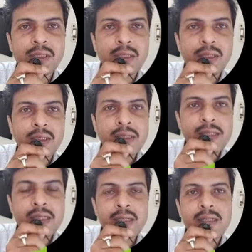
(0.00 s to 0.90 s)

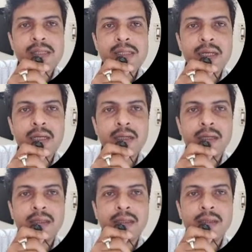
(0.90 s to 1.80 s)
signals in
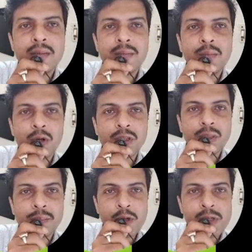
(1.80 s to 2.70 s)
the modulation
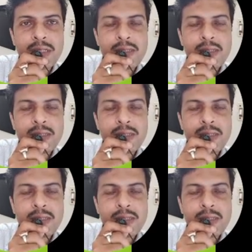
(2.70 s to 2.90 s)
process,